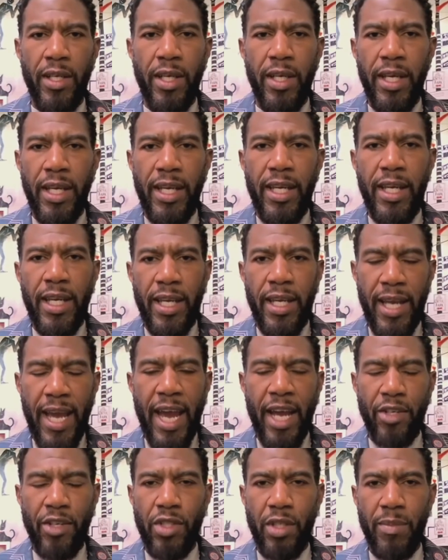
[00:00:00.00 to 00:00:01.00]
he
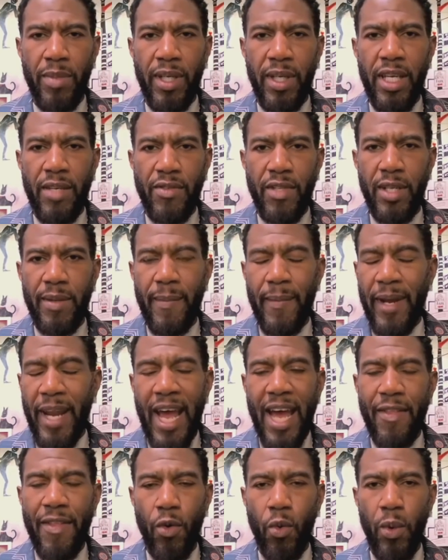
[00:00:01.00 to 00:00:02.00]
actually believes it. But
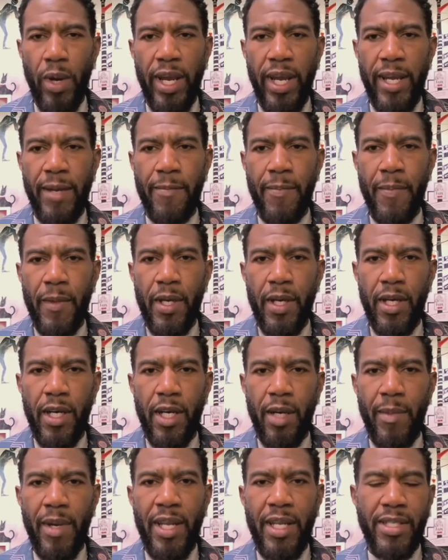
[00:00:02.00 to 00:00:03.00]
either way,
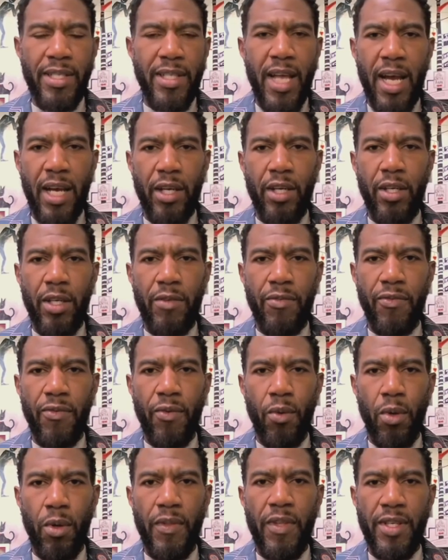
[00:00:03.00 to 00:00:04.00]
it is not good
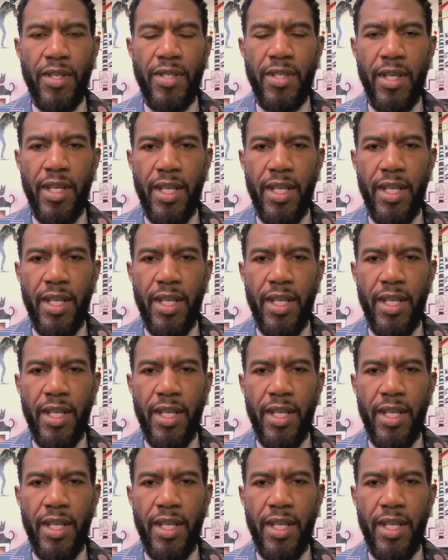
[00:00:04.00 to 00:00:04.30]
for the city.